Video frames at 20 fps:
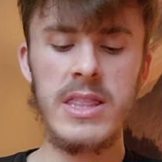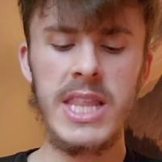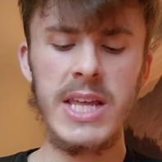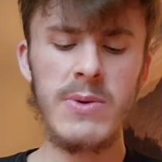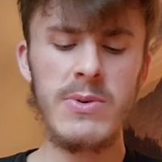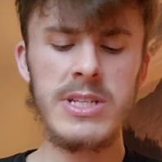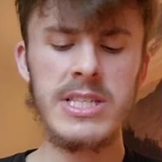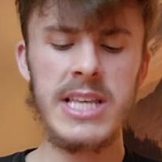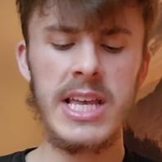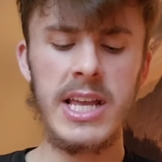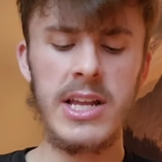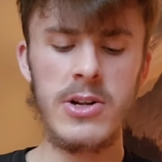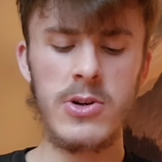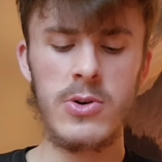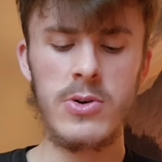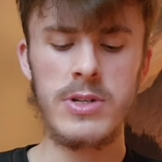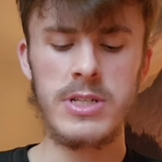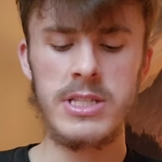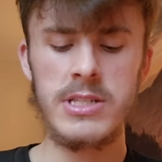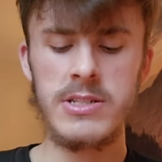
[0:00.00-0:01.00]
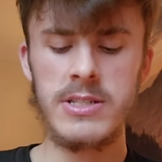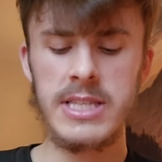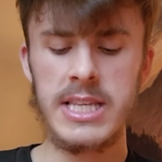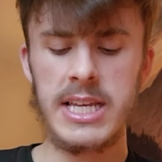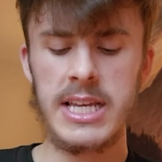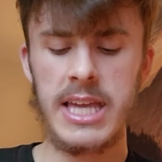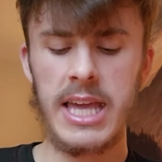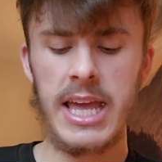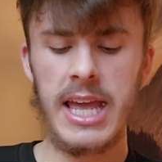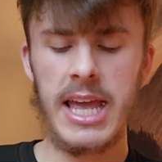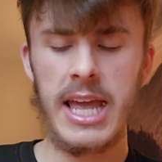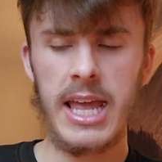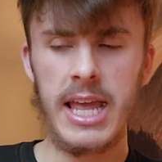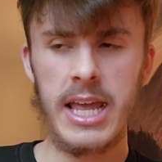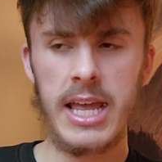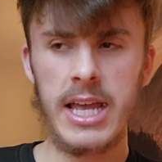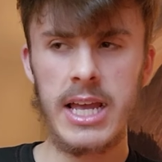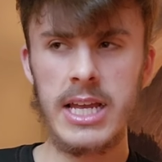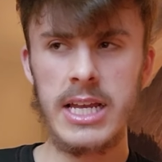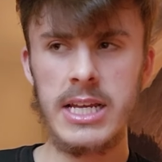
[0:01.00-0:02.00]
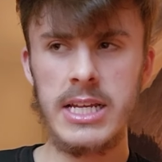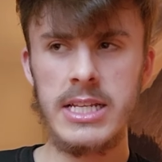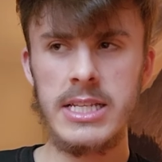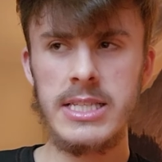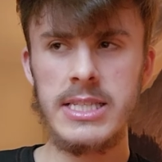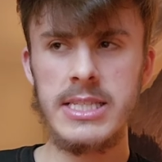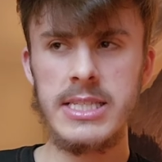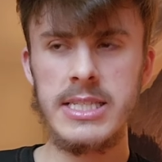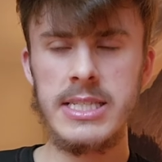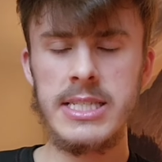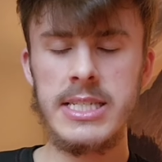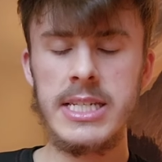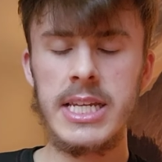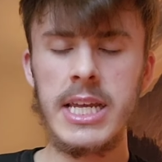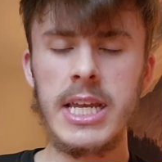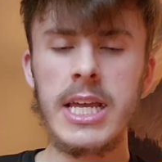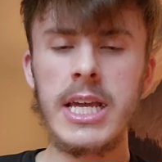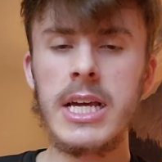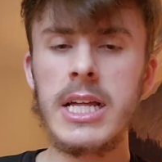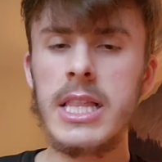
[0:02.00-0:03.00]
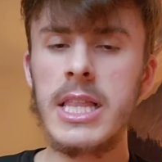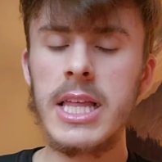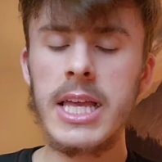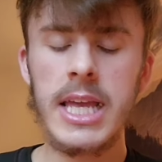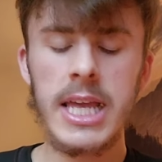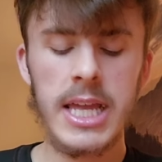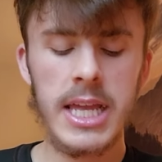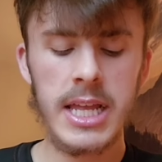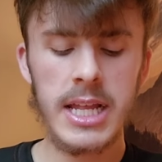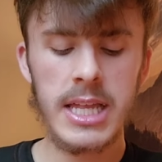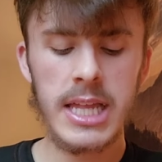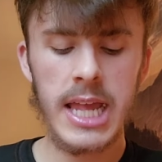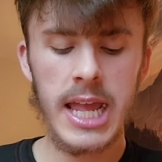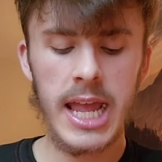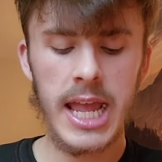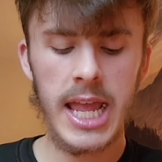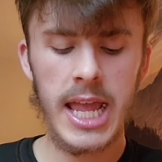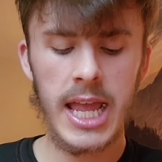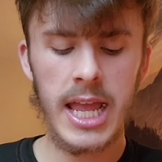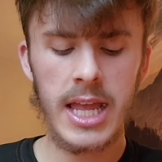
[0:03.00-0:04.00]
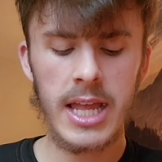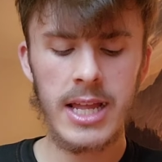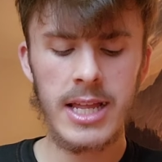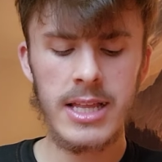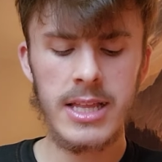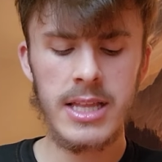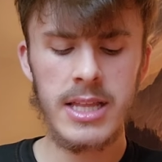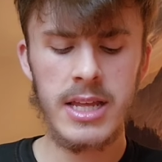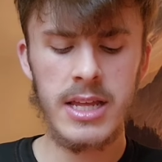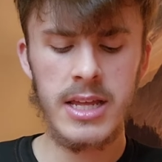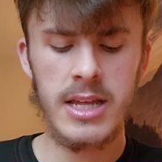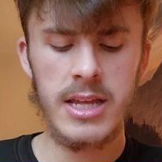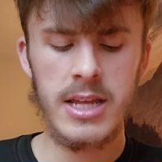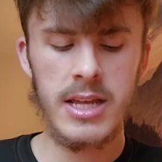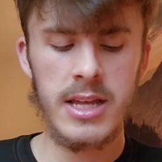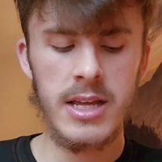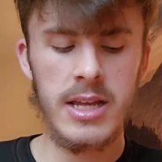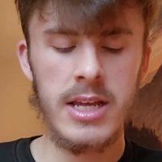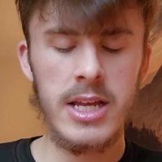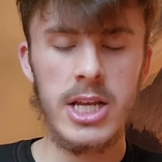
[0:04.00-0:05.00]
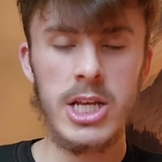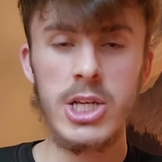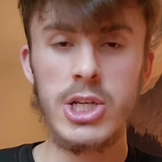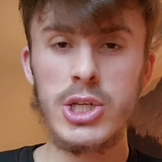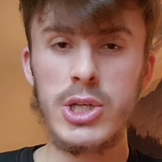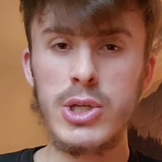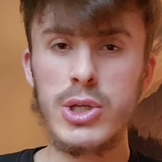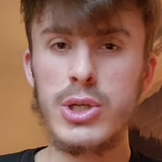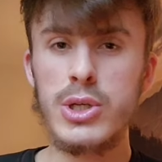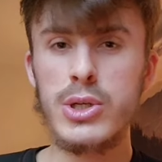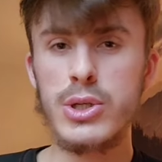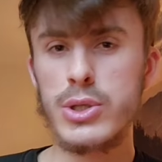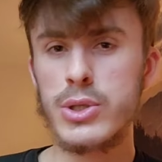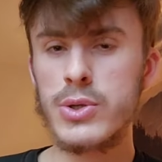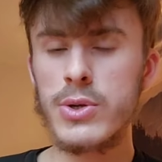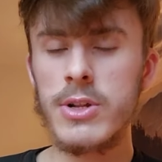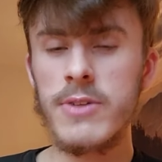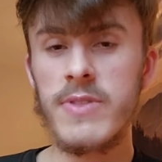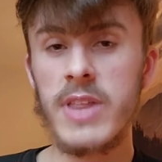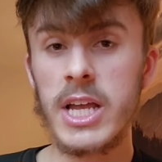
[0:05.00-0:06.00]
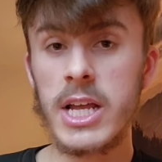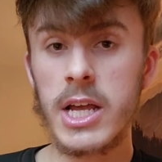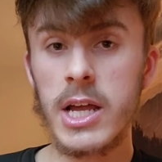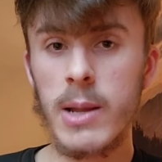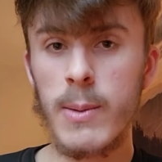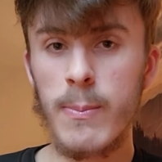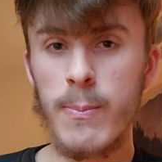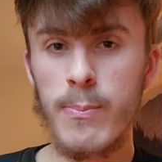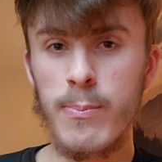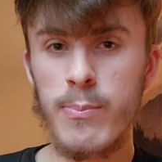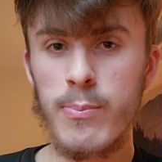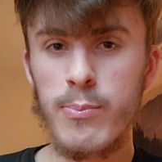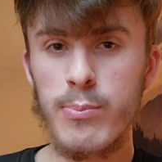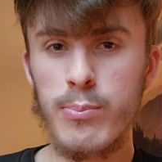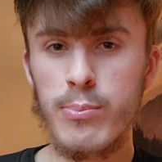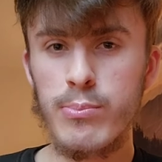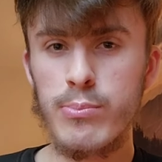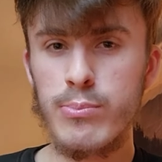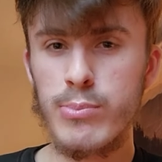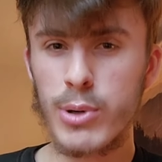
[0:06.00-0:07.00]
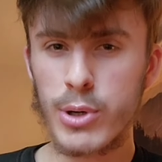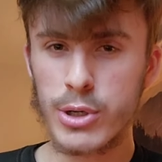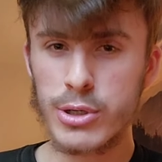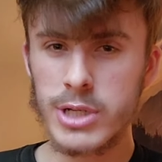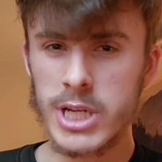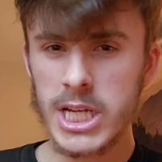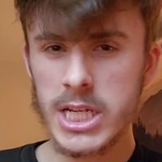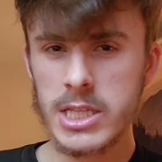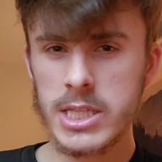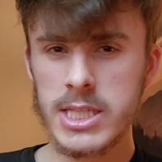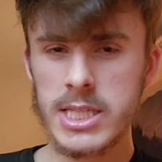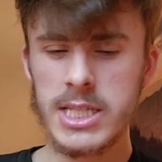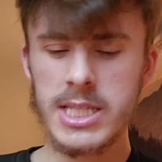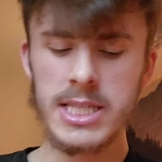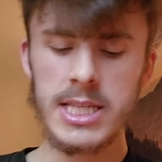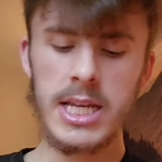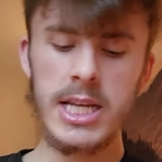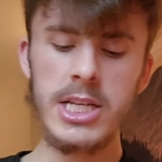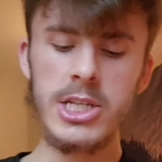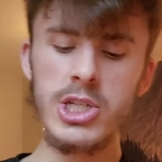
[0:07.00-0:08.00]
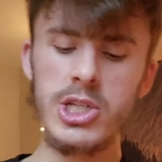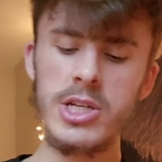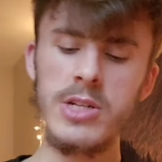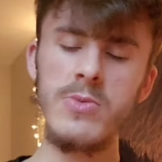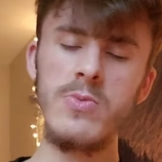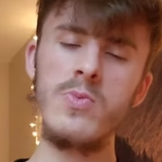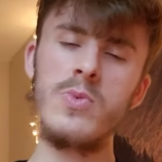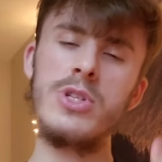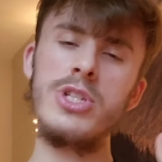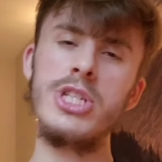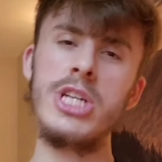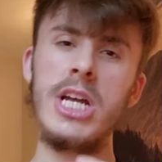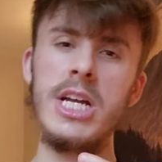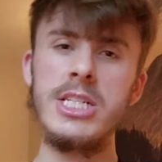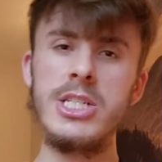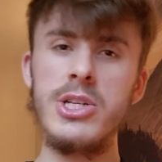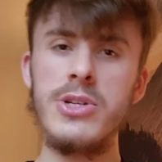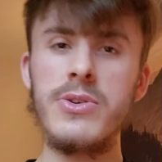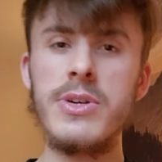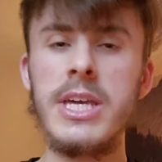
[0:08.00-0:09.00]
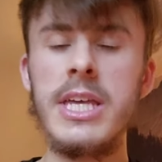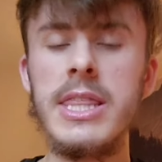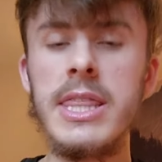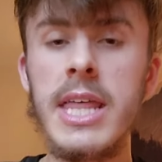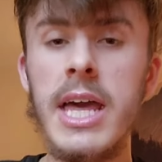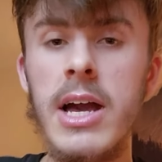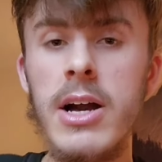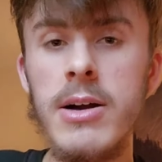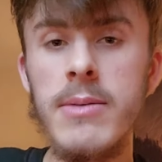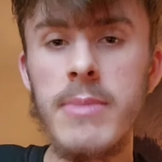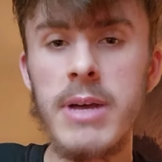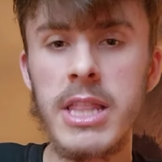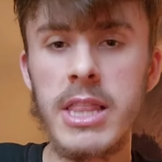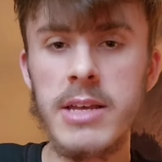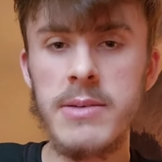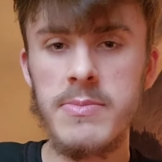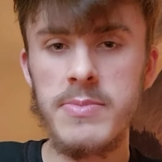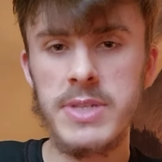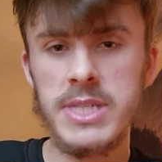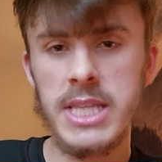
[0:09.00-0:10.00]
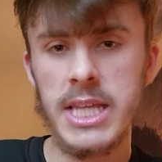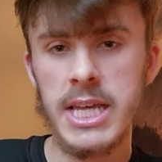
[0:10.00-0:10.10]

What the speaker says: They were saying, of course, there's like a tingling and sort of like a burning sensation, which I do get that on my lips